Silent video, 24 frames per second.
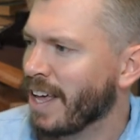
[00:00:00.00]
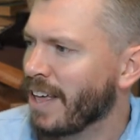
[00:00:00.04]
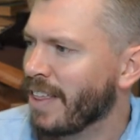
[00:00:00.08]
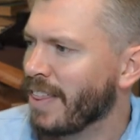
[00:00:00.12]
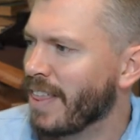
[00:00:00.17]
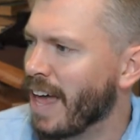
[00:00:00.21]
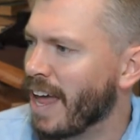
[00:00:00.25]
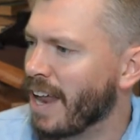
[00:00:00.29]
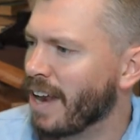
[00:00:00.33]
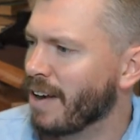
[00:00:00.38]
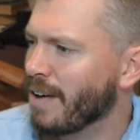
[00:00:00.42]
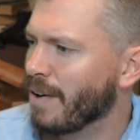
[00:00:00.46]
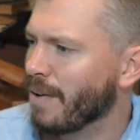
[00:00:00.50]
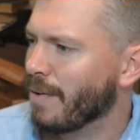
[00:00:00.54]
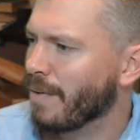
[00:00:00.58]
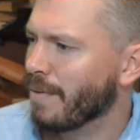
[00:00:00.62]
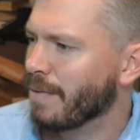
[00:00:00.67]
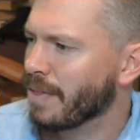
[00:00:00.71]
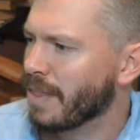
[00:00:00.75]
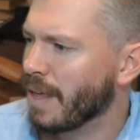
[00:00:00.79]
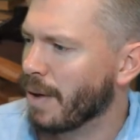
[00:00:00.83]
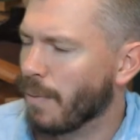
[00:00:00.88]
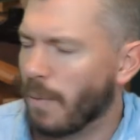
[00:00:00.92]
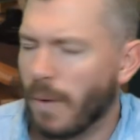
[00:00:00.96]
that
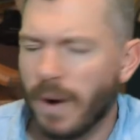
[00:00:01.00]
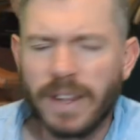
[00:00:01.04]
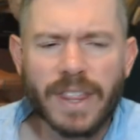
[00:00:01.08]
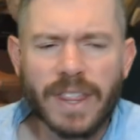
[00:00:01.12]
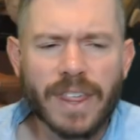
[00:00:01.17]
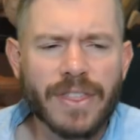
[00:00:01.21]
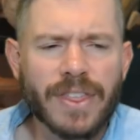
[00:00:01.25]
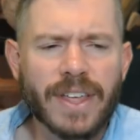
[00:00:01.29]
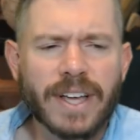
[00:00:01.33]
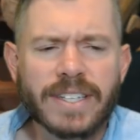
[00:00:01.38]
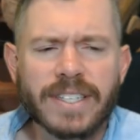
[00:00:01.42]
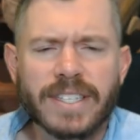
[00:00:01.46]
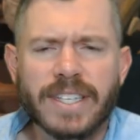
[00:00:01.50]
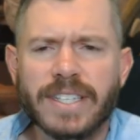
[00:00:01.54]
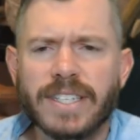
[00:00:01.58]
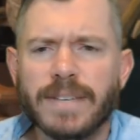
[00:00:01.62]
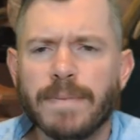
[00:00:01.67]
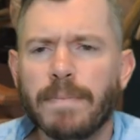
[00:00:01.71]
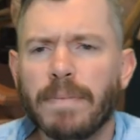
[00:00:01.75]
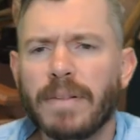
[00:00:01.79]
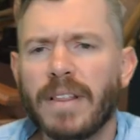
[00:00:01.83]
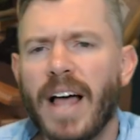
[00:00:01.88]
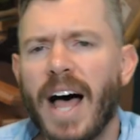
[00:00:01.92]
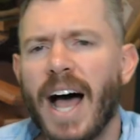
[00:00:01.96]
that one of the things this
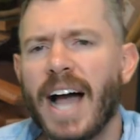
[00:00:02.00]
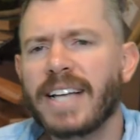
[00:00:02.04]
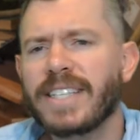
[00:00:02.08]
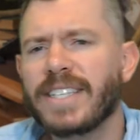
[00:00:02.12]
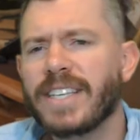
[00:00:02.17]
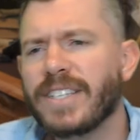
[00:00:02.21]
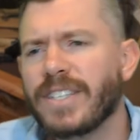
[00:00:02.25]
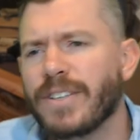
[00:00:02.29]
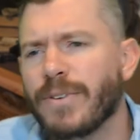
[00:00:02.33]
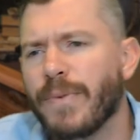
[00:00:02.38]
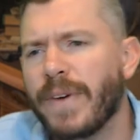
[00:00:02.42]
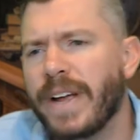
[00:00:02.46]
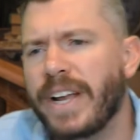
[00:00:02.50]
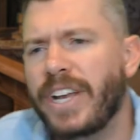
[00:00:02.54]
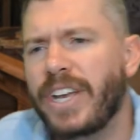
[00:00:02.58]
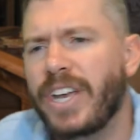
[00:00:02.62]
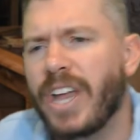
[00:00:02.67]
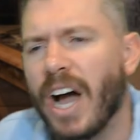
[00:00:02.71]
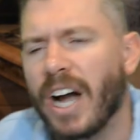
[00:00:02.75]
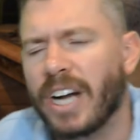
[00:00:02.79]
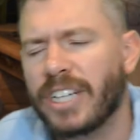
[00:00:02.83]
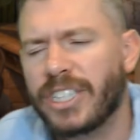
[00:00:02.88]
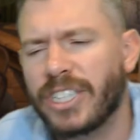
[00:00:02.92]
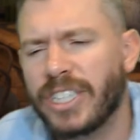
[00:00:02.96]
implies is a
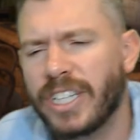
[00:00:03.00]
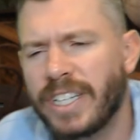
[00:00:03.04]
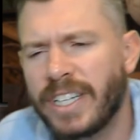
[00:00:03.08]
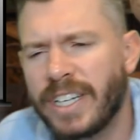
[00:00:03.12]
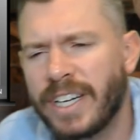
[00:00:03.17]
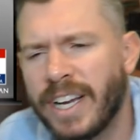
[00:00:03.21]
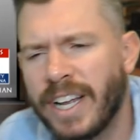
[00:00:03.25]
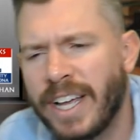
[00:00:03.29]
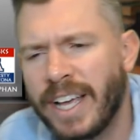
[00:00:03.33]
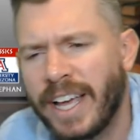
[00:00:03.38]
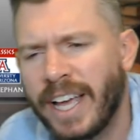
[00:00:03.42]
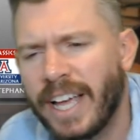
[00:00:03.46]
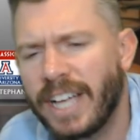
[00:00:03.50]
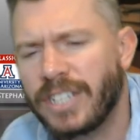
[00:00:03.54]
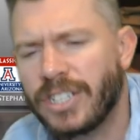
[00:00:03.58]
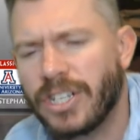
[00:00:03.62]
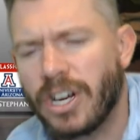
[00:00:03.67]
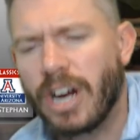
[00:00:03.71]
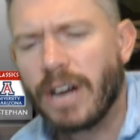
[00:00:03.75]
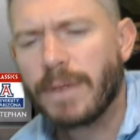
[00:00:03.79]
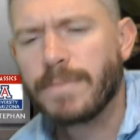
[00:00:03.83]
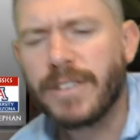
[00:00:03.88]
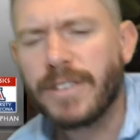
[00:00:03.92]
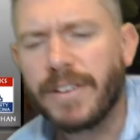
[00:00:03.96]
reduction in
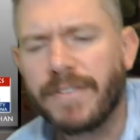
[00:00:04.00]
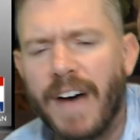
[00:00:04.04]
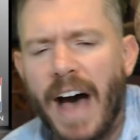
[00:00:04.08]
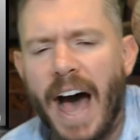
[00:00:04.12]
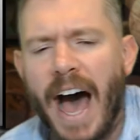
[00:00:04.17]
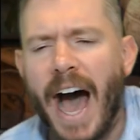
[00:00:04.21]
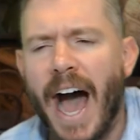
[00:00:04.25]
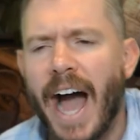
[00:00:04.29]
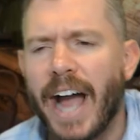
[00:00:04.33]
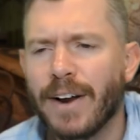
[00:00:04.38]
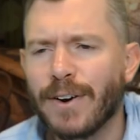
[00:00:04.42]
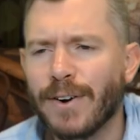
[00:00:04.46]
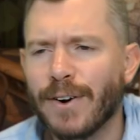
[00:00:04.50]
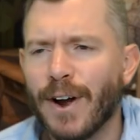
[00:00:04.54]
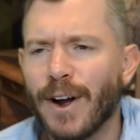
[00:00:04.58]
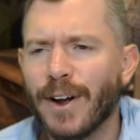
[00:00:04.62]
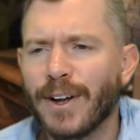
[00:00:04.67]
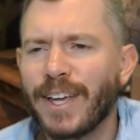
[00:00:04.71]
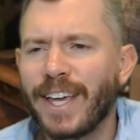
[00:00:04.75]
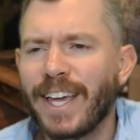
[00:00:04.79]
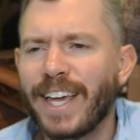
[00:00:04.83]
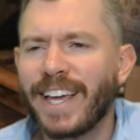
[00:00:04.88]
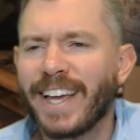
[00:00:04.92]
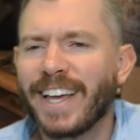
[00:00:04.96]
terms of
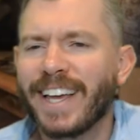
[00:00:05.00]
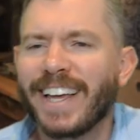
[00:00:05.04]
hierarchy.